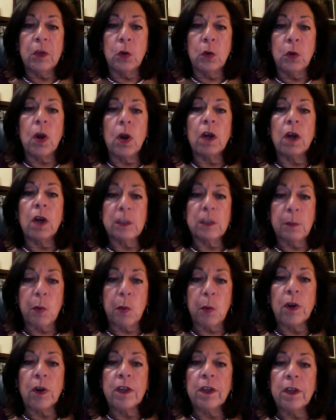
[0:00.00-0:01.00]
you are
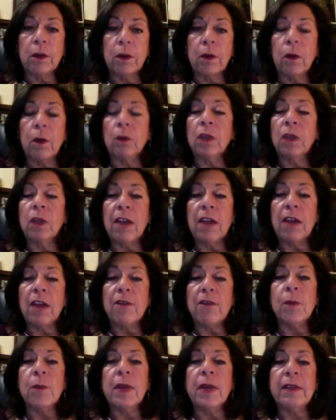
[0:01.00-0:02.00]
supporting your own
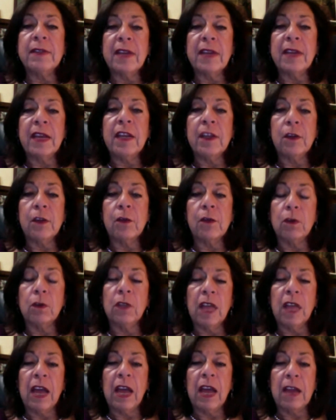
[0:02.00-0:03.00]
life. You're maintaining your own
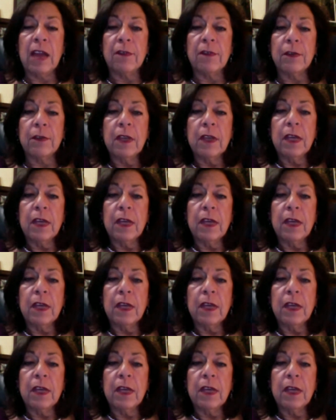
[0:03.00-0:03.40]
life.